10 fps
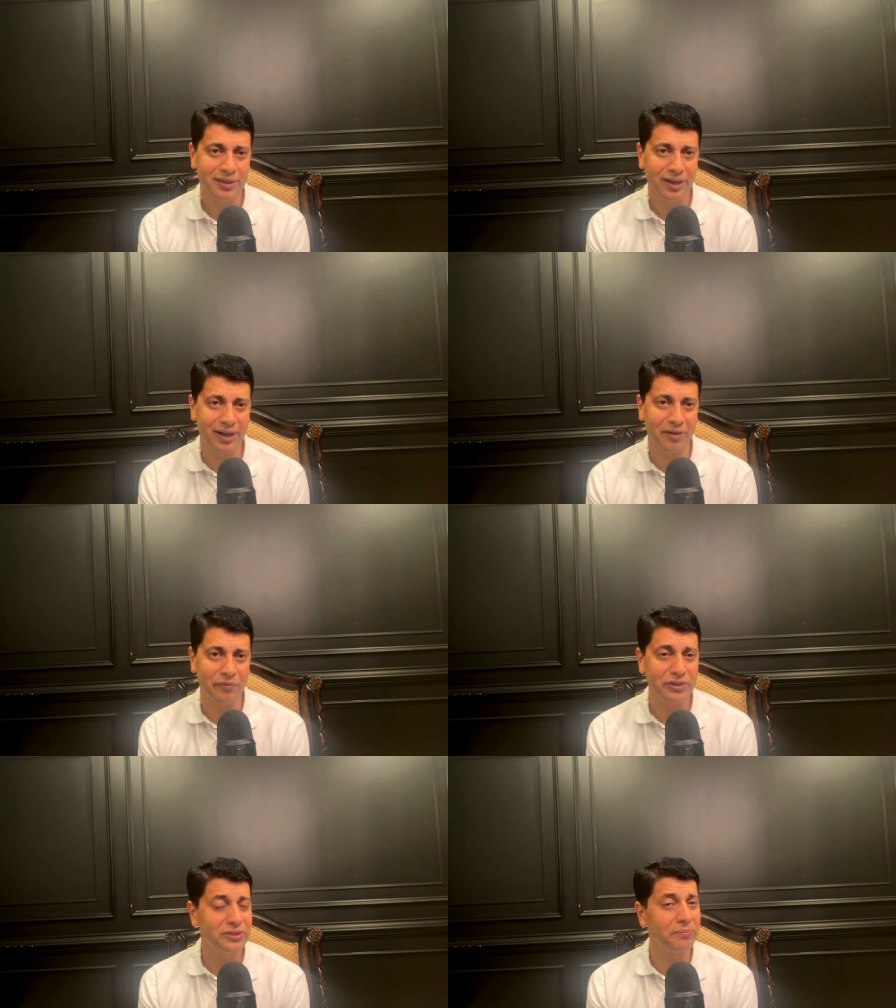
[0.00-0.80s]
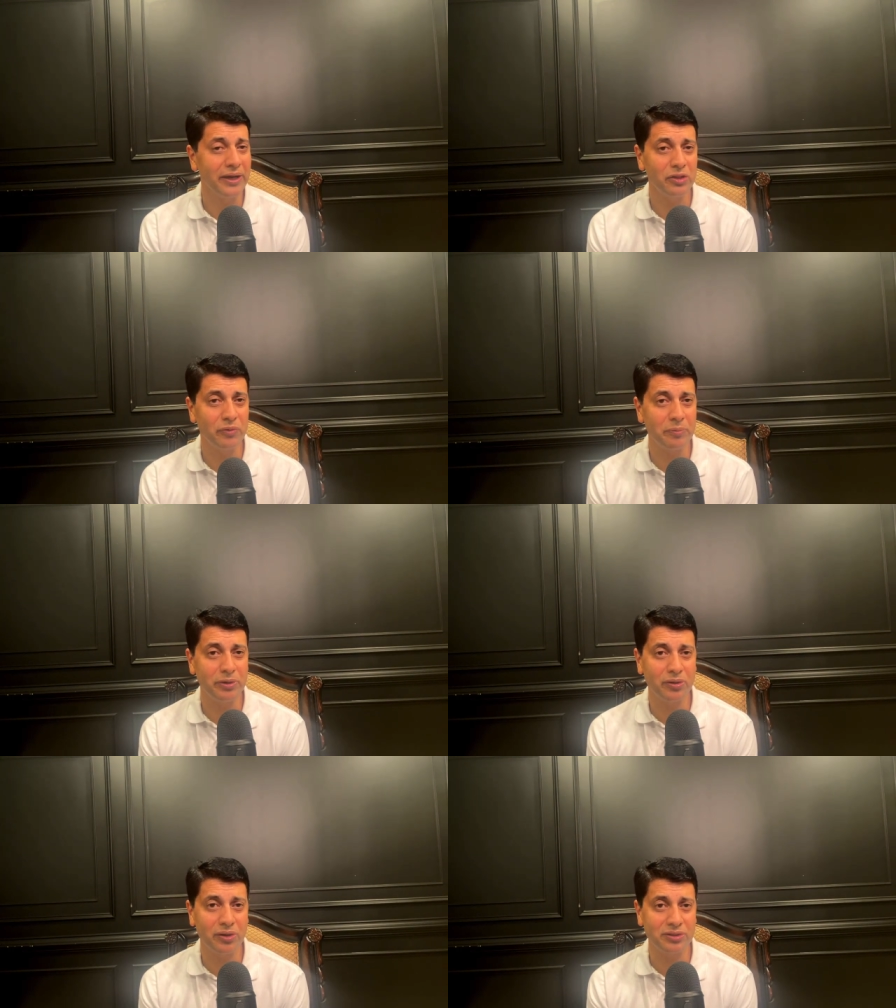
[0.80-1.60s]
Uh, which, by the way,
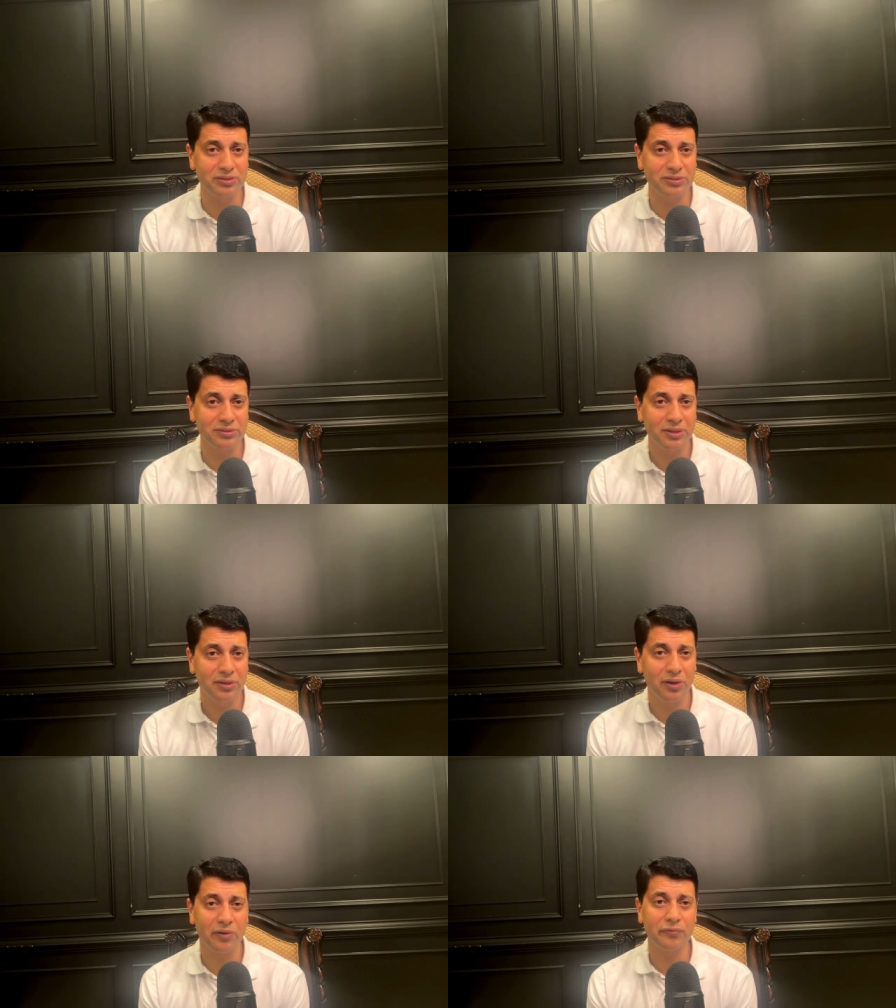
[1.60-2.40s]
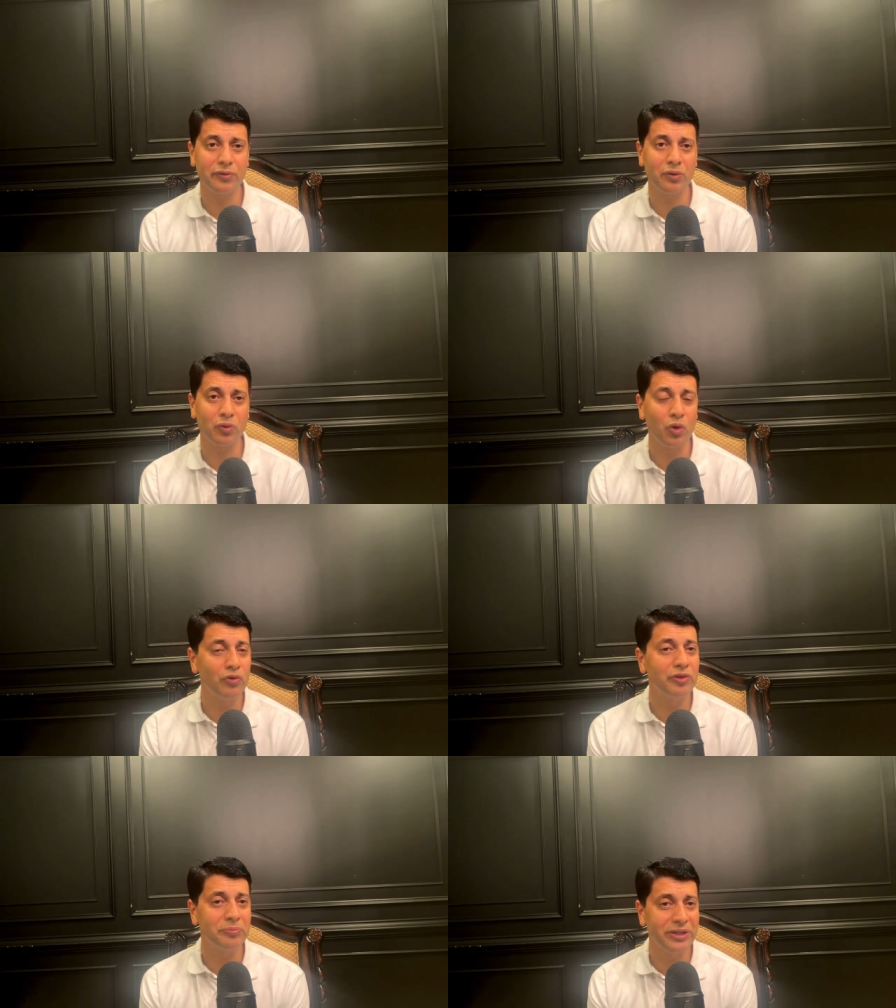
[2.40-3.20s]
because of your
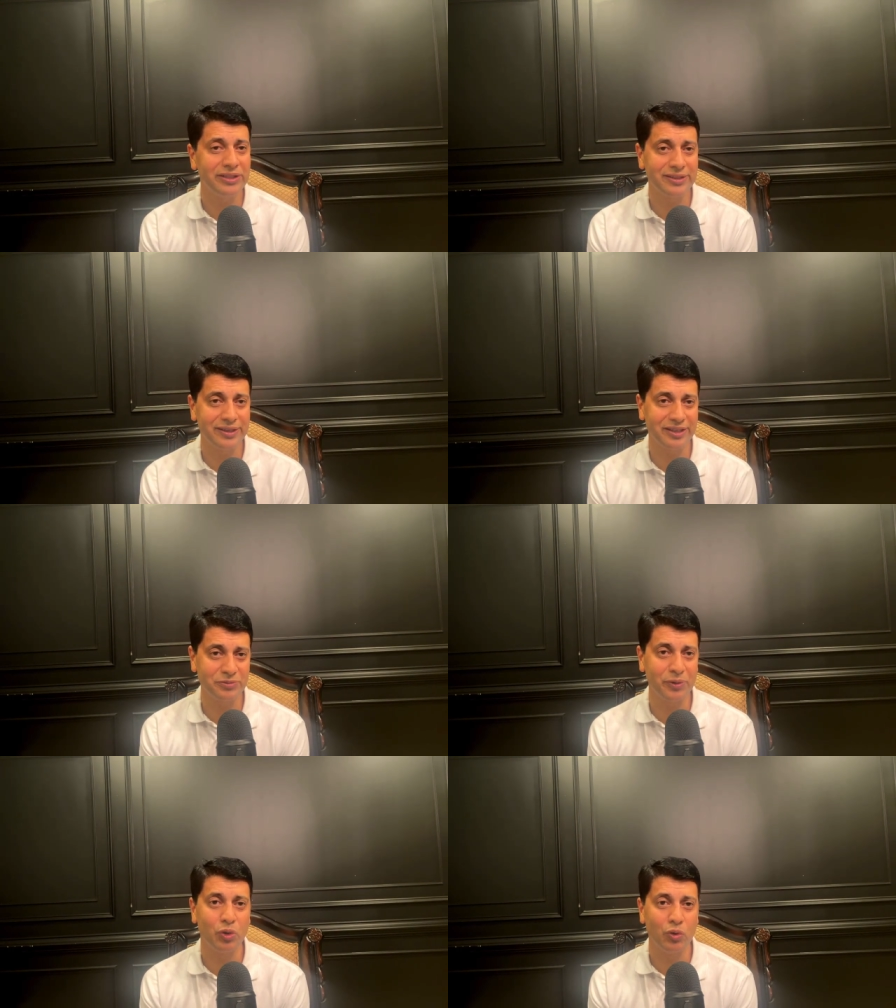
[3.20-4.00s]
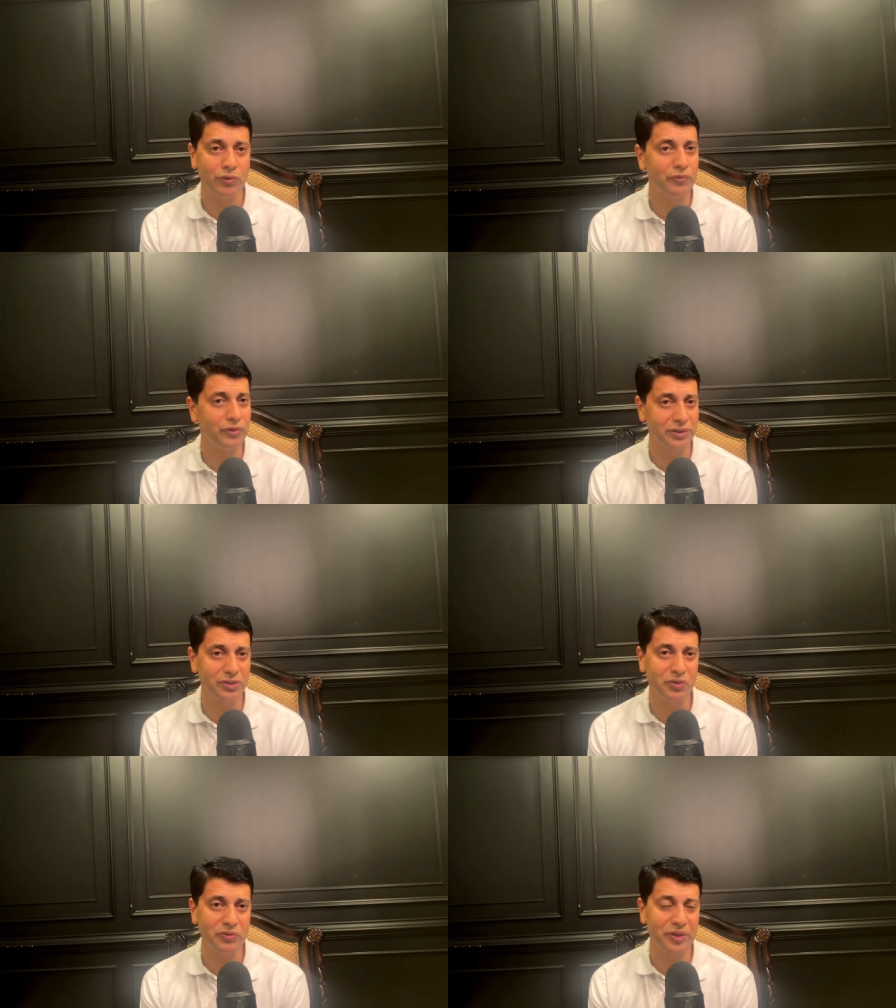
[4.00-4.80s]
over breathing has been overworked
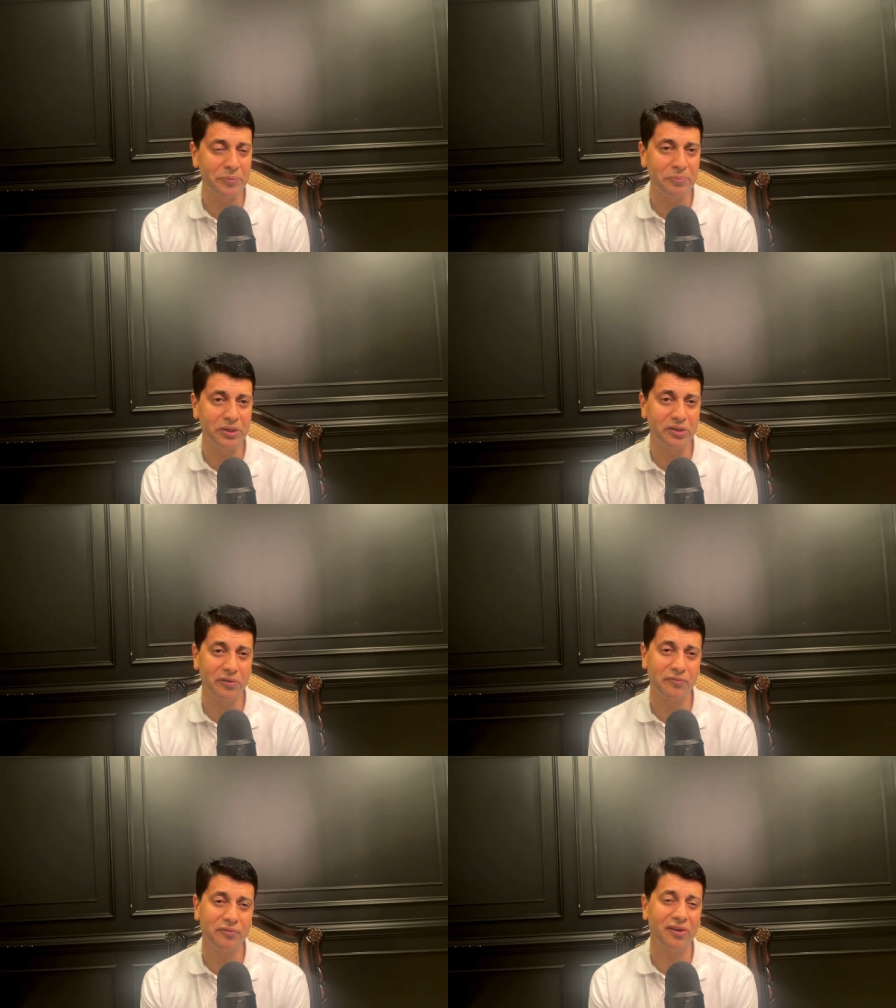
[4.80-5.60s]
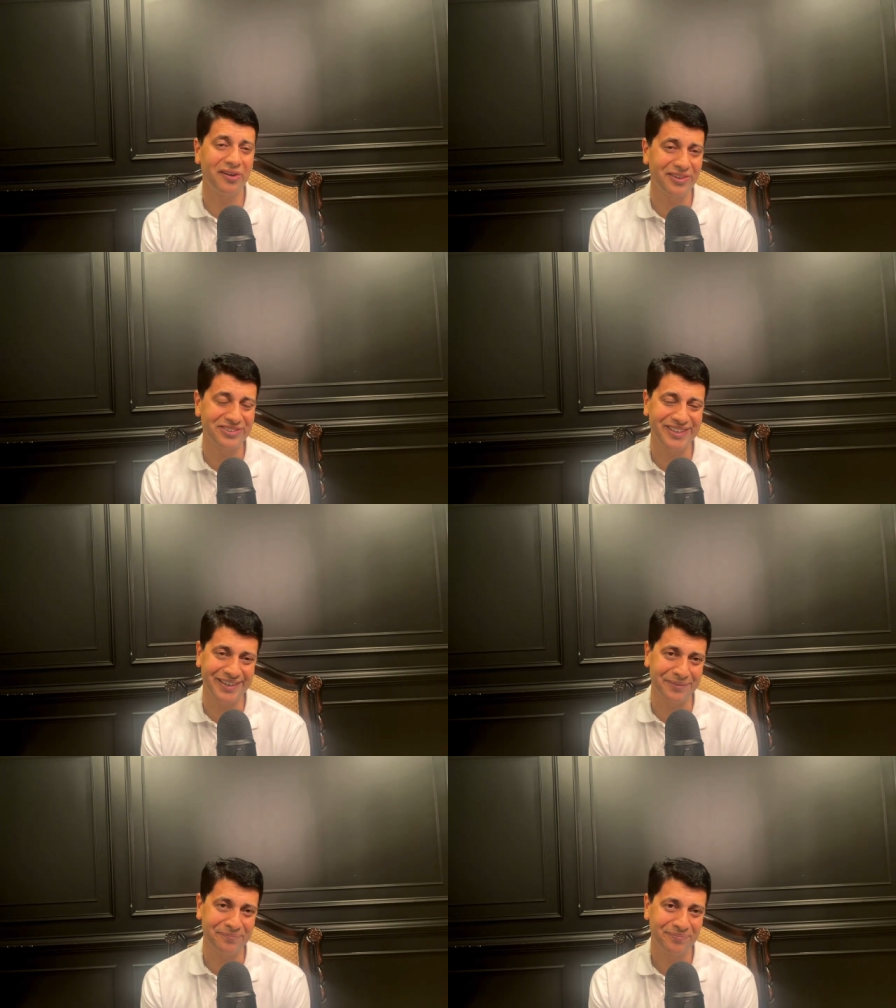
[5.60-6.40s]
over a period of long time.